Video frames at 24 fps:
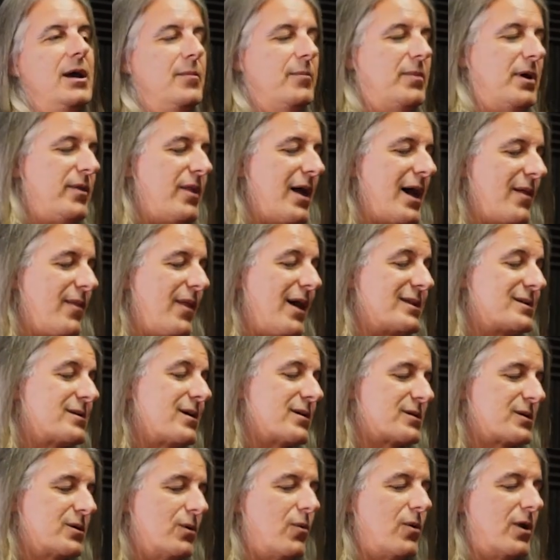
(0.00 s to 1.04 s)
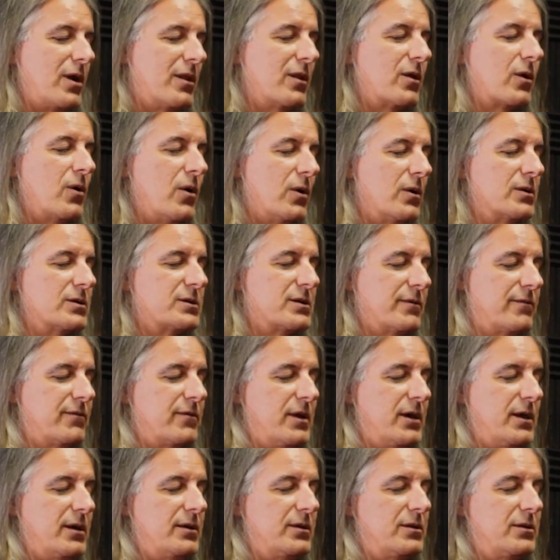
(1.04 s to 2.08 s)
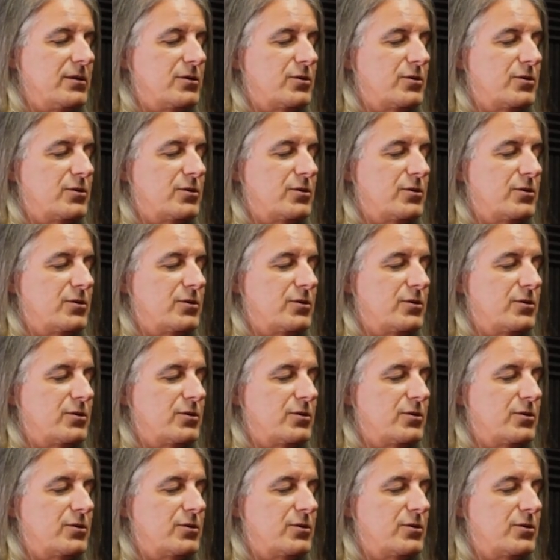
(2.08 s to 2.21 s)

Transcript: But that that's also one of the goals of the